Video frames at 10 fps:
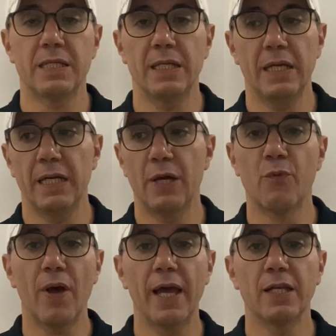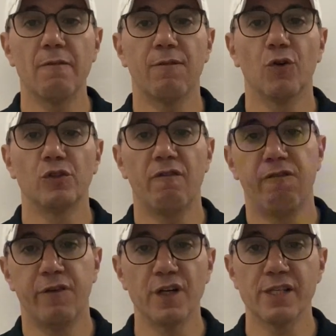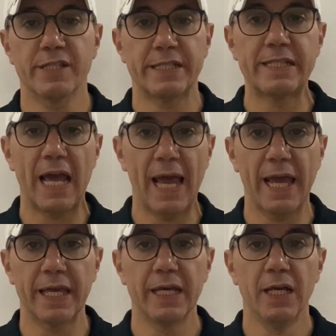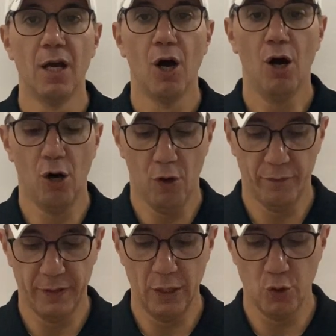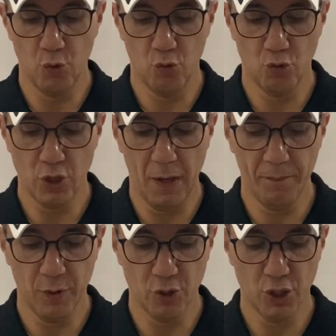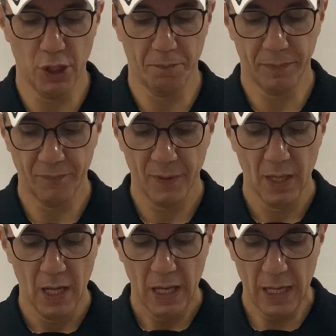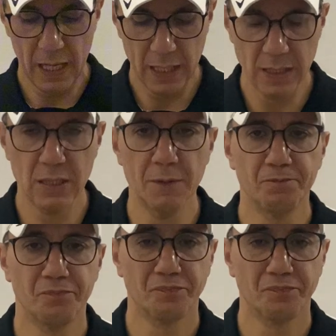ready for the first day of the new championship. And